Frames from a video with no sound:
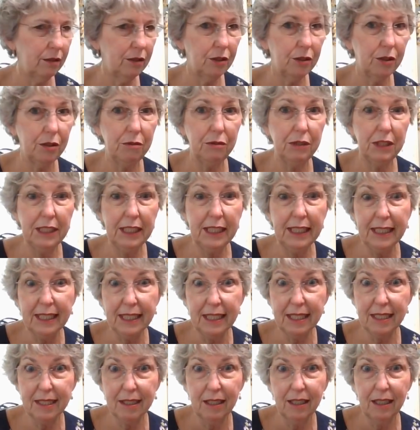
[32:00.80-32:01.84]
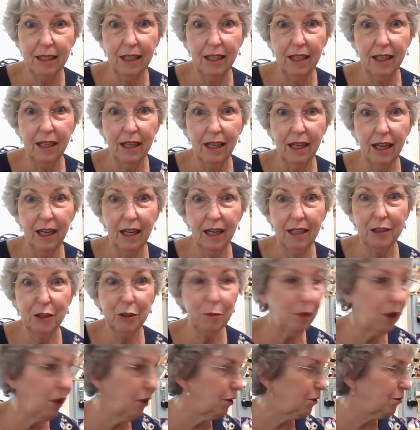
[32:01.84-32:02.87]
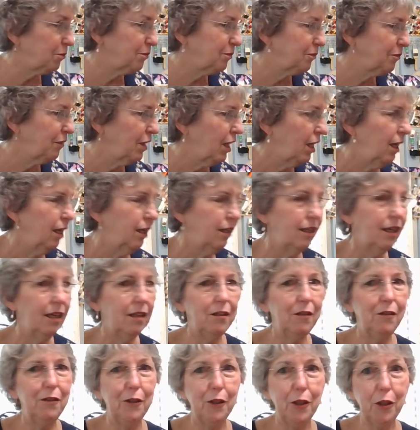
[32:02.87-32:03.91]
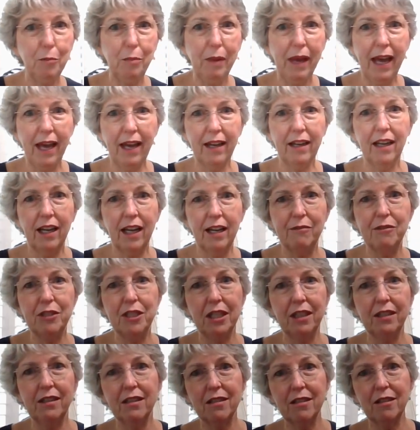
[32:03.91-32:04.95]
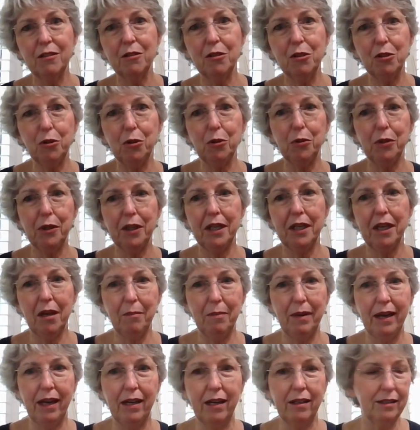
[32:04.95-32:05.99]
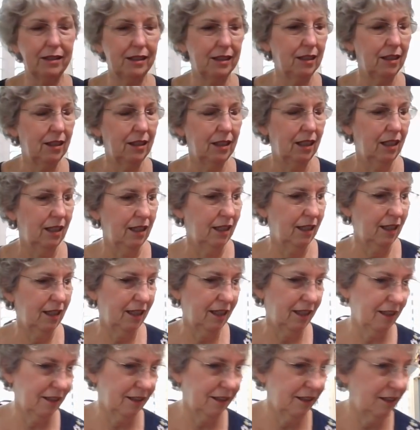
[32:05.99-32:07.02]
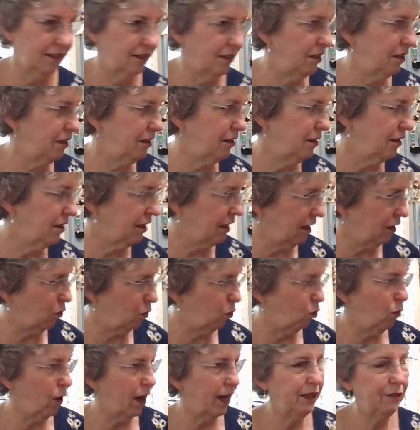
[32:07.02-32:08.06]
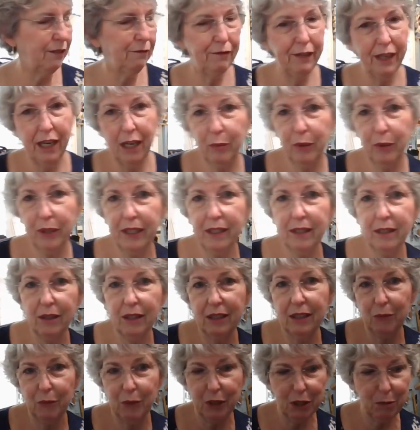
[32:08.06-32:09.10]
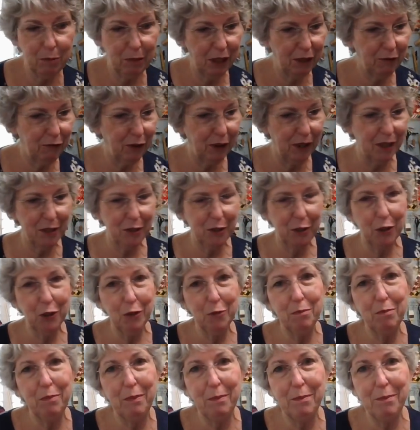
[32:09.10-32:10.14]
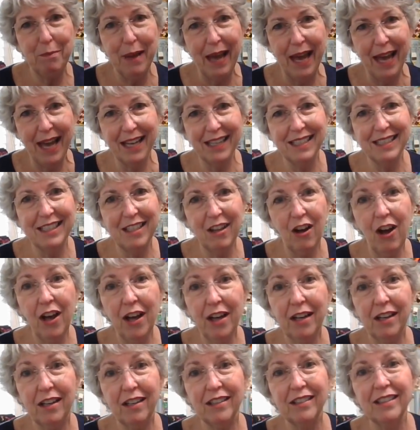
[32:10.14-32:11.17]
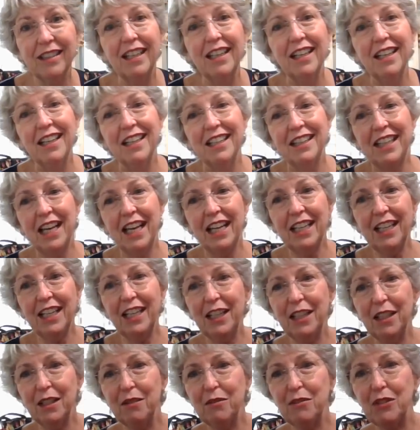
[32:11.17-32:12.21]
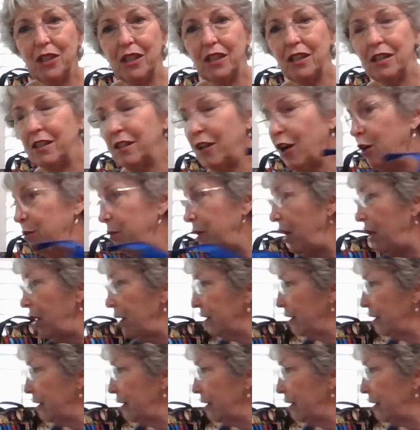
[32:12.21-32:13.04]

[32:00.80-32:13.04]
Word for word: to Denise tomorrow. Now, the third bag, I have to tell you this little story about why the fabric was picked for this third bag. Donna, that lives in Omaha,